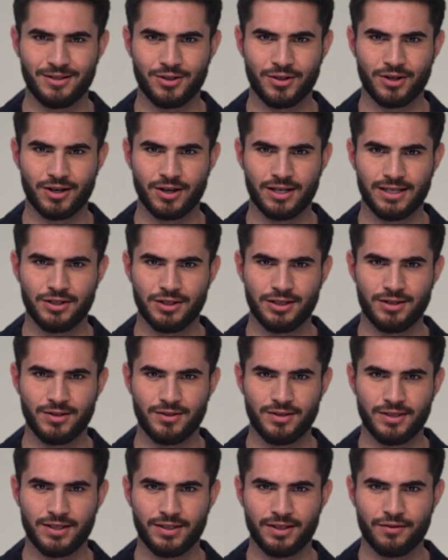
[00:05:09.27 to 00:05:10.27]
get good
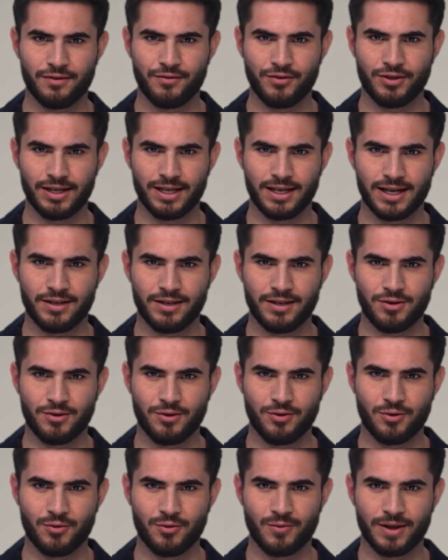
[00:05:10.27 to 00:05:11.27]
ideas that they forget
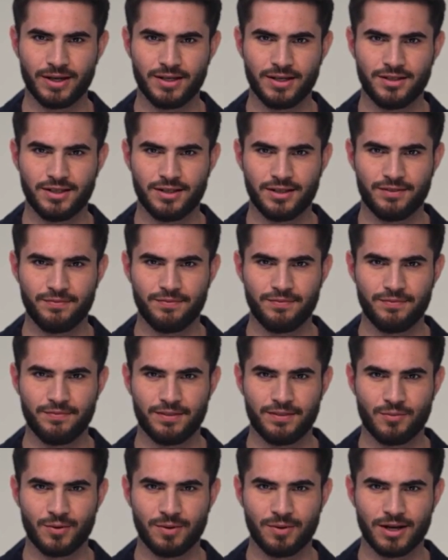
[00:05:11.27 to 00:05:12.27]
and go to waste.
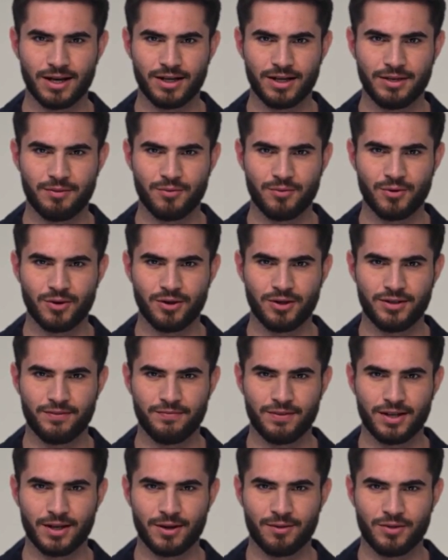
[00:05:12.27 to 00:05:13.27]
Well, not anymore.
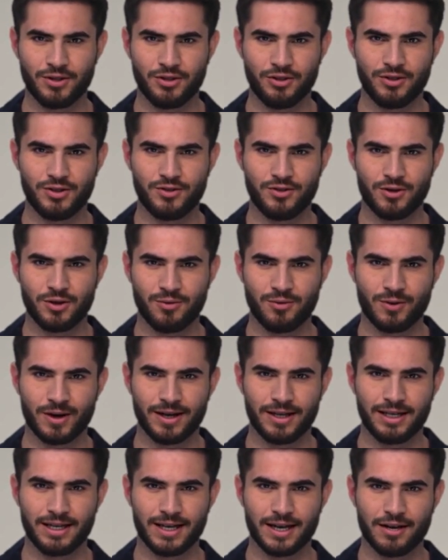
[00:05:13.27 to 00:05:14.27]
I want you to start
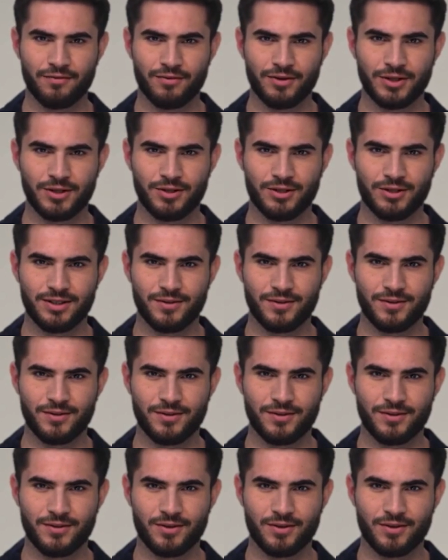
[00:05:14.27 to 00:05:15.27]
writing every good
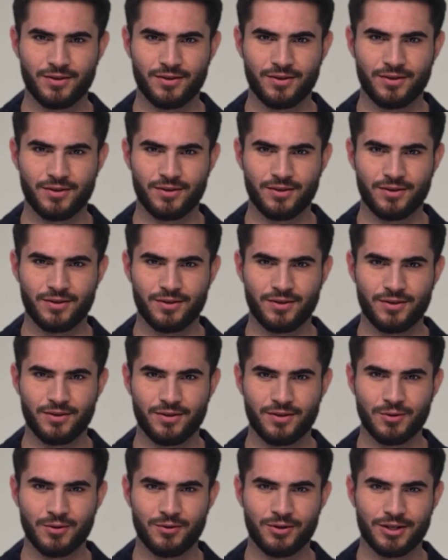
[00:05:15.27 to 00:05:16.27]
thought that you get
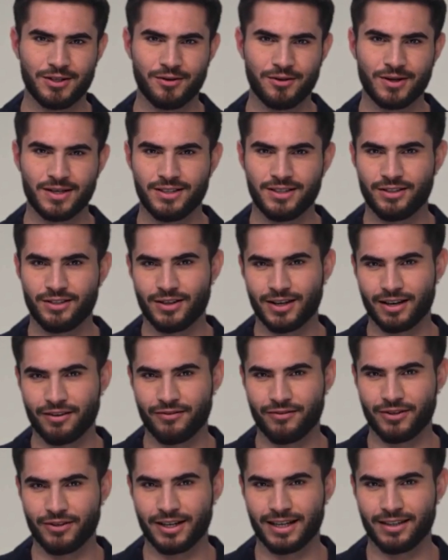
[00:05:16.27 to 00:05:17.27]
or hear as to
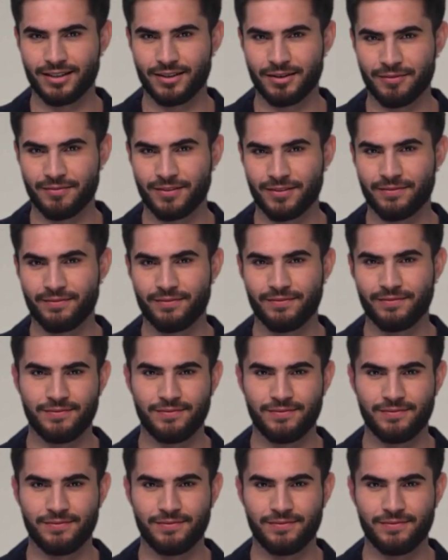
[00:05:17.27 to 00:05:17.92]
not forget them.